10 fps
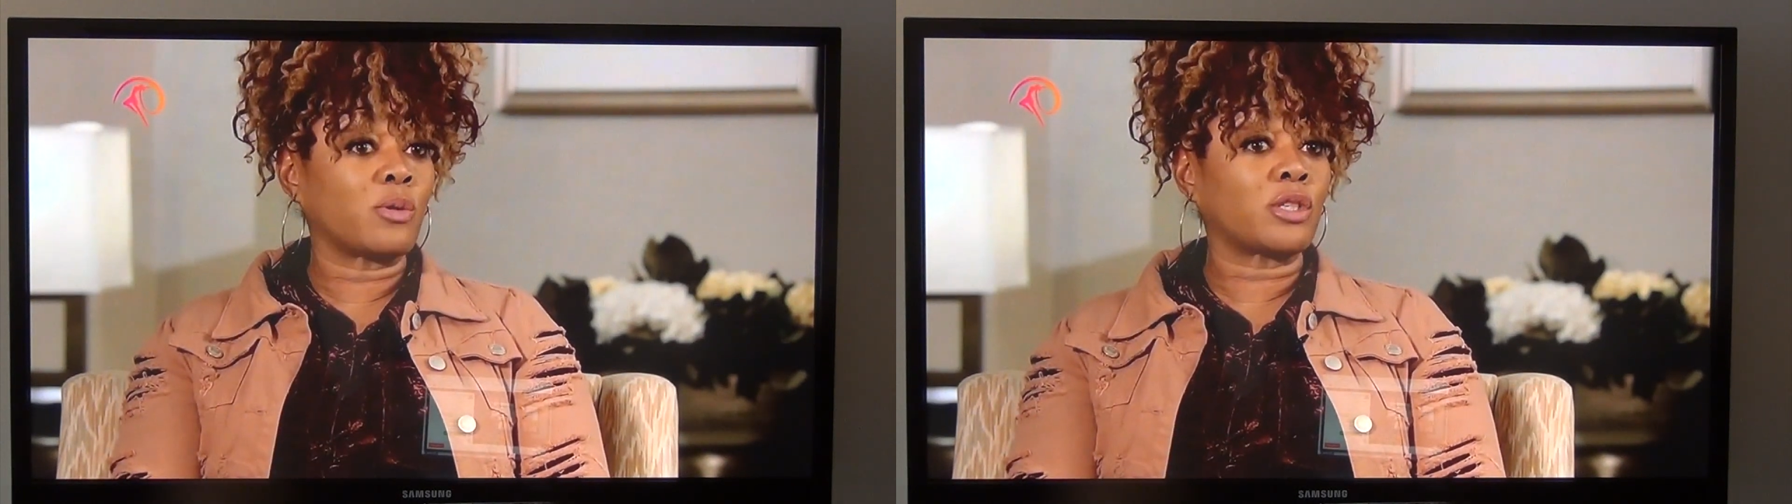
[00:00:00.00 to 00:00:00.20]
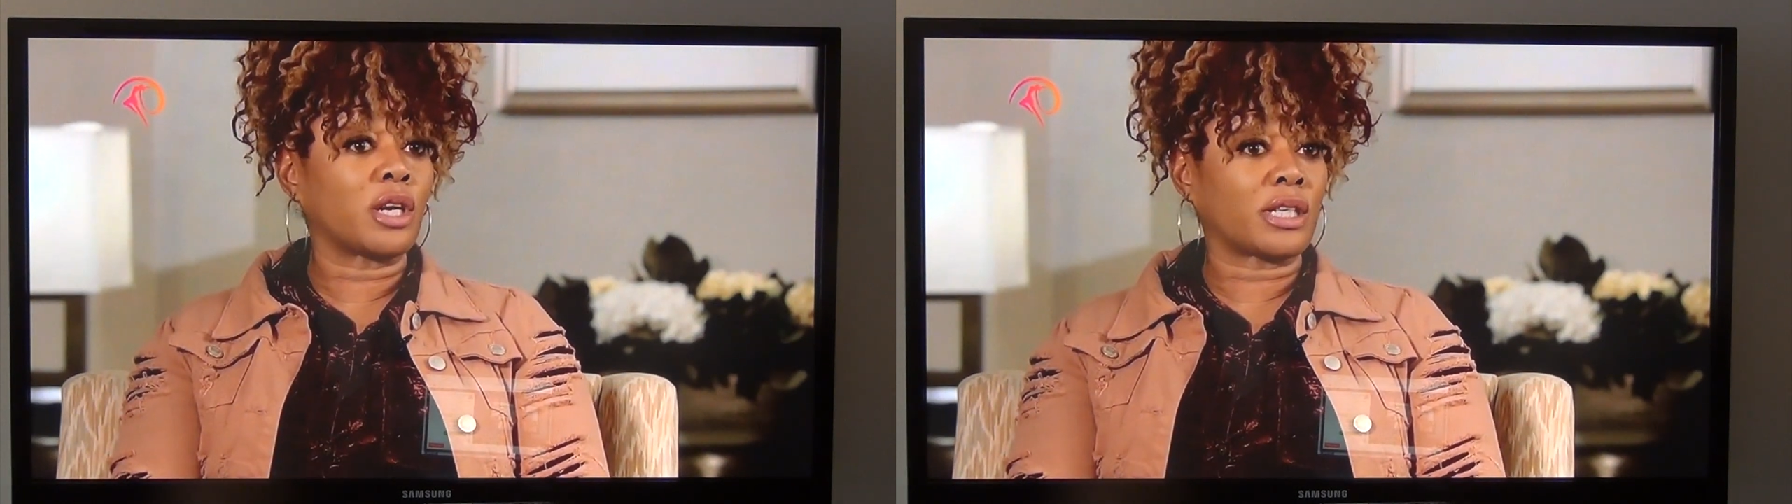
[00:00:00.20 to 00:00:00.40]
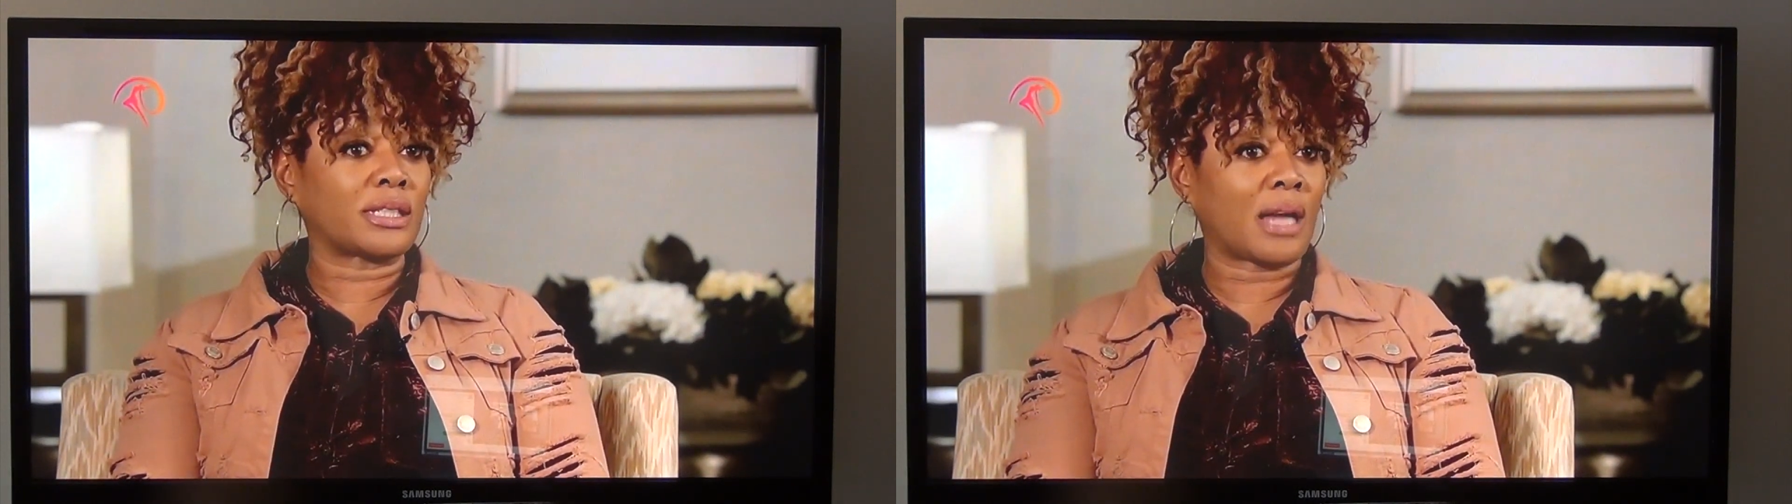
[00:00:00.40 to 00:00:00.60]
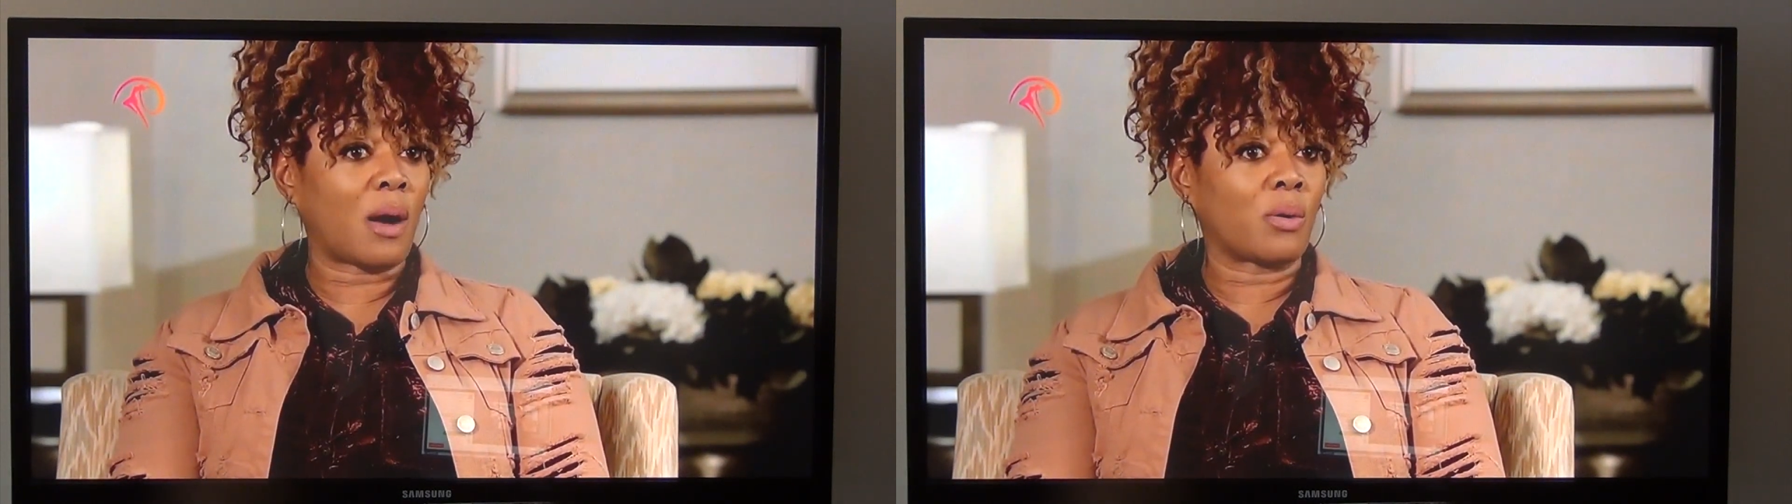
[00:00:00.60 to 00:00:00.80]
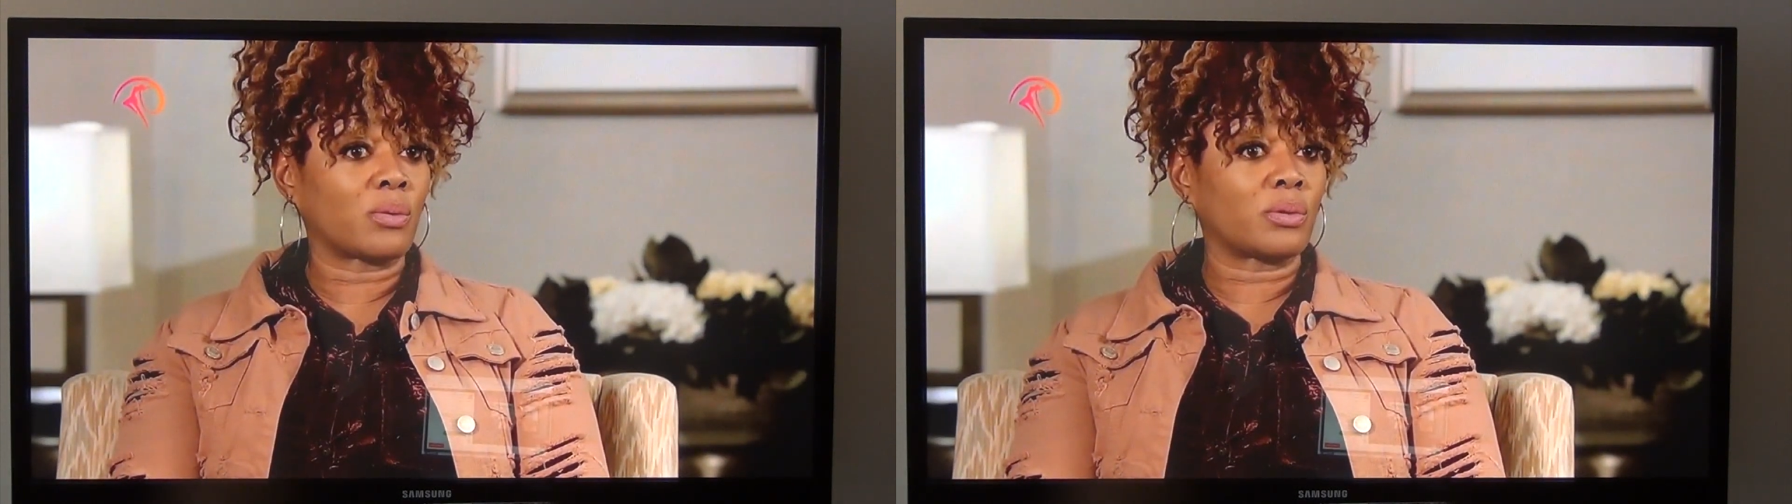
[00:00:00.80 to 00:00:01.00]
who took us
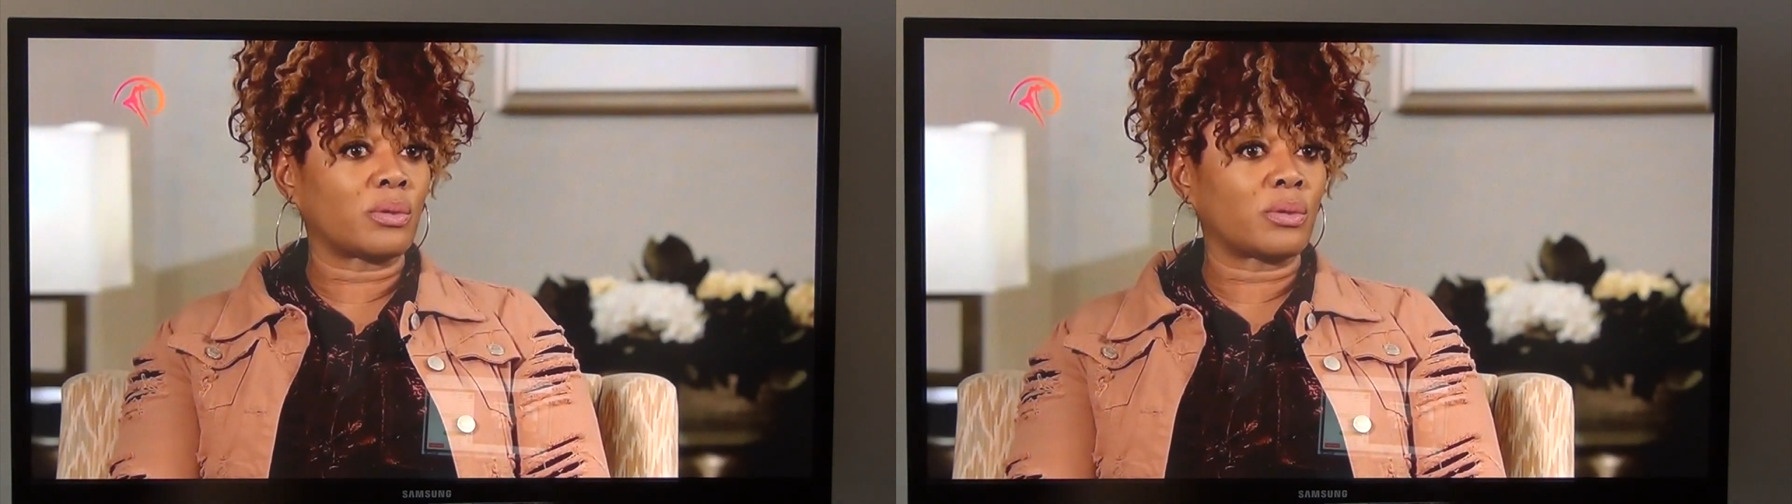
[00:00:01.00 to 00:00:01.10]
out